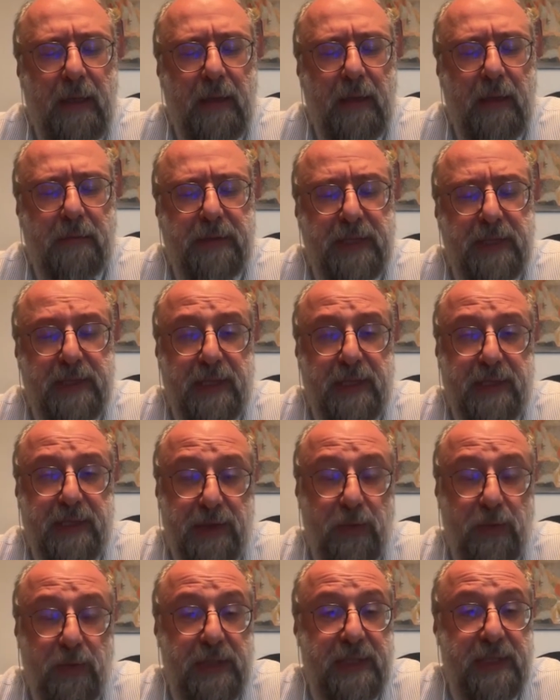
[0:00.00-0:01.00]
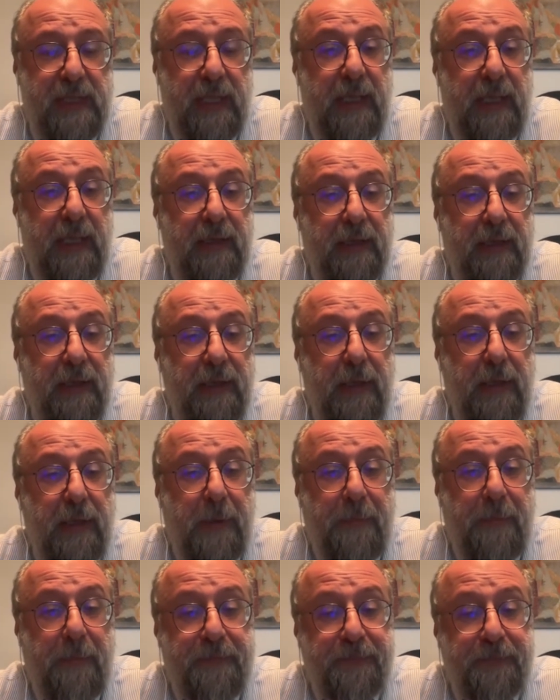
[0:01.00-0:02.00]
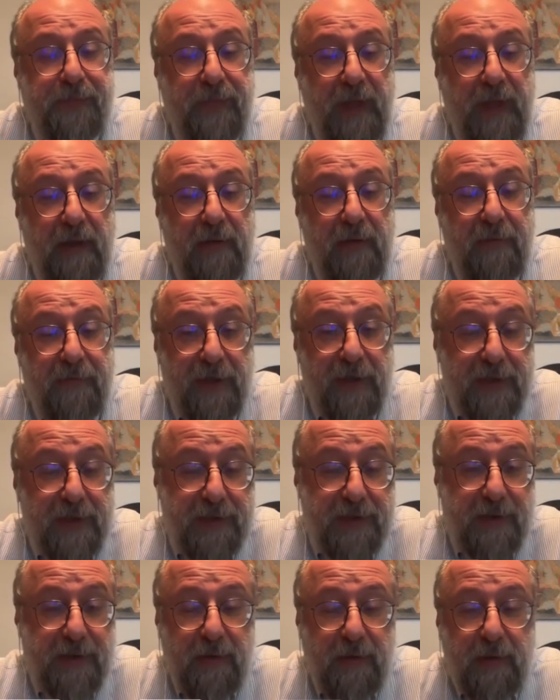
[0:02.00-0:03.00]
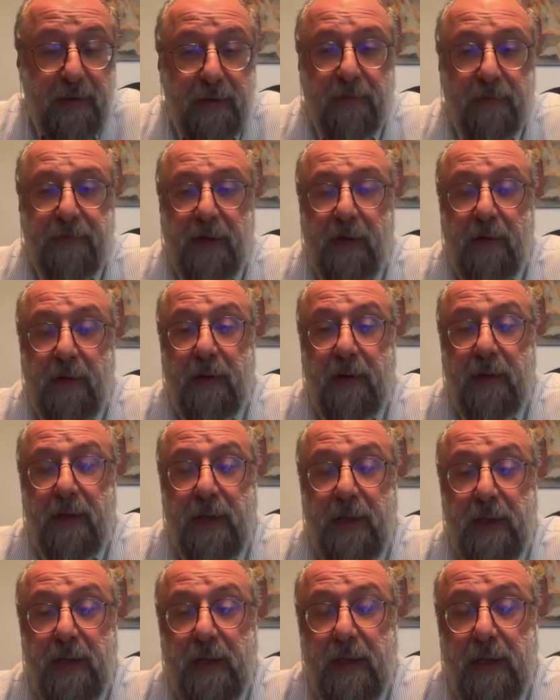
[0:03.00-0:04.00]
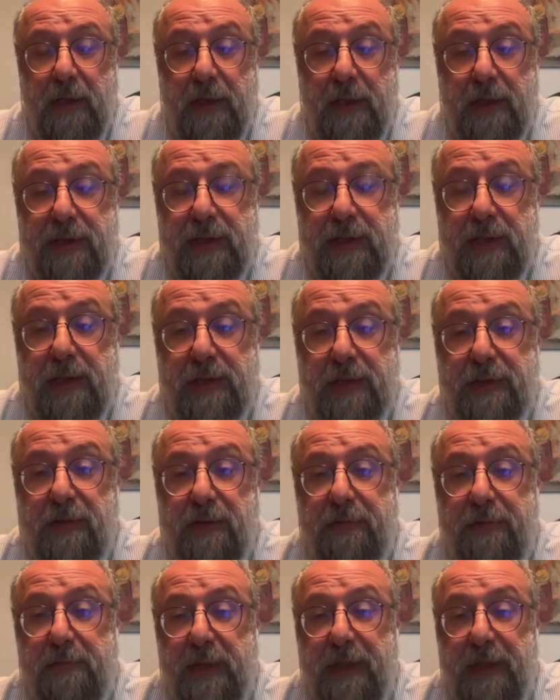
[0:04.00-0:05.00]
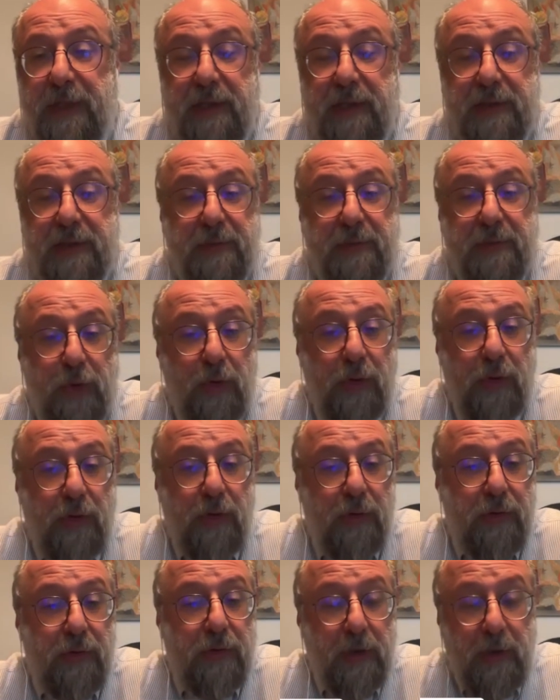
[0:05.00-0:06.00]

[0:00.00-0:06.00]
This is, as we said, first of our series of meetings, Burgut